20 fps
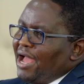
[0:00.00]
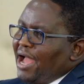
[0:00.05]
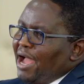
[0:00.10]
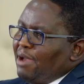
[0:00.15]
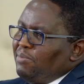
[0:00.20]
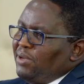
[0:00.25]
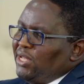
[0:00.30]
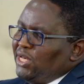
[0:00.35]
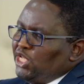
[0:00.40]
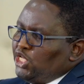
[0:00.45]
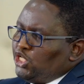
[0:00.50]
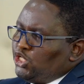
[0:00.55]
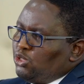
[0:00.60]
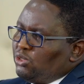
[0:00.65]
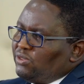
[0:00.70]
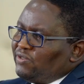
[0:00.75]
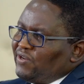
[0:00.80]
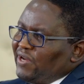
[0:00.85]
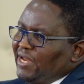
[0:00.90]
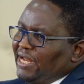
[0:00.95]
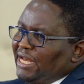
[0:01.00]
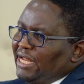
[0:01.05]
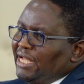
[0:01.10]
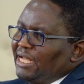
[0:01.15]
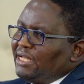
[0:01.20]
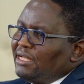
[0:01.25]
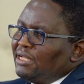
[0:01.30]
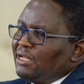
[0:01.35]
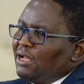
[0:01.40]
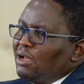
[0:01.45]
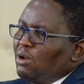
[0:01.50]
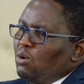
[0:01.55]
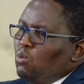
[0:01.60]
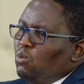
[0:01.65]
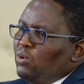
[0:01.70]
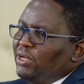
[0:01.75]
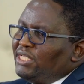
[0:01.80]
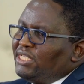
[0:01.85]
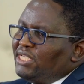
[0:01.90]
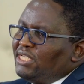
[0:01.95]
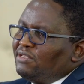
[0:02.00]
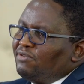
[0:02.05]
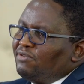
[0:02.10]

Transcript: Ab initio training, which is